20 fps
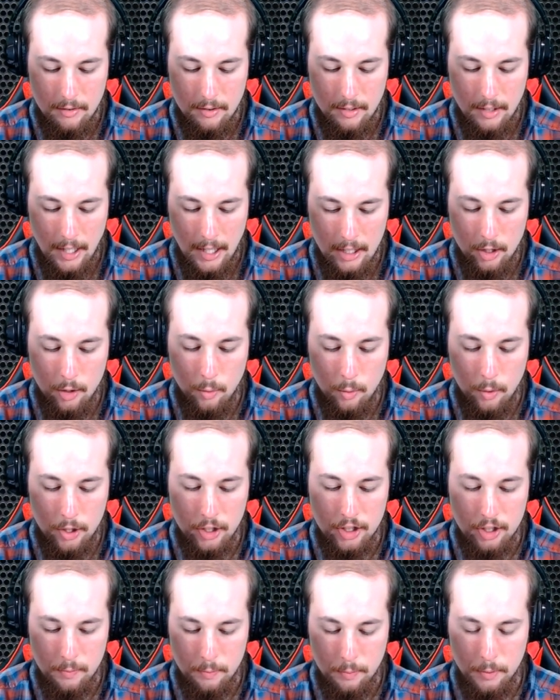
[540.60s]
and you were to
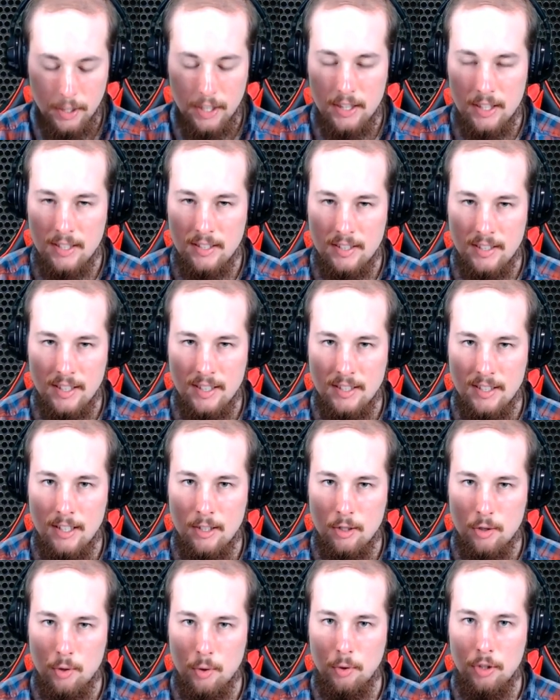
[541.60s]
split this
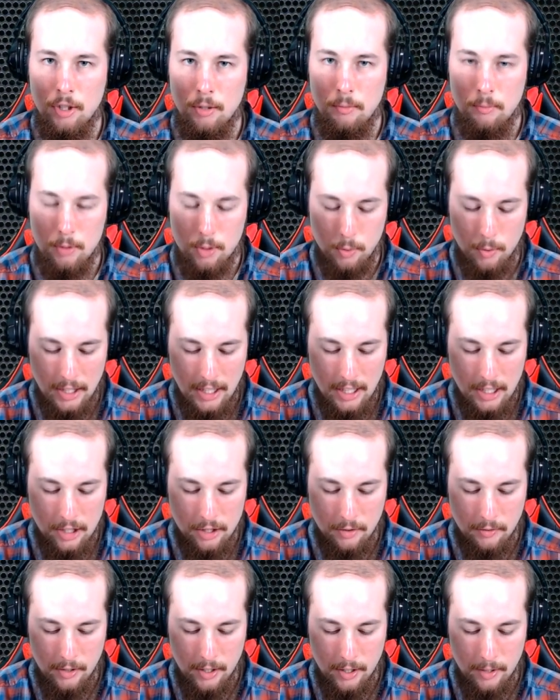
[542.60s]
16 trillion between each
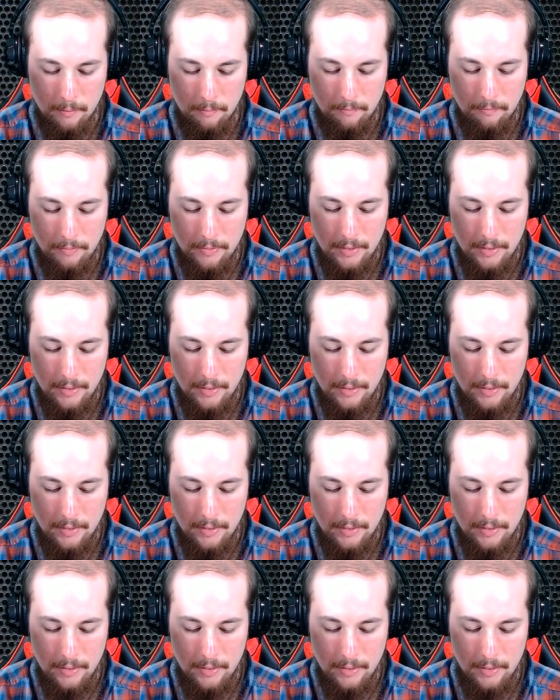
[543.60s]
of them,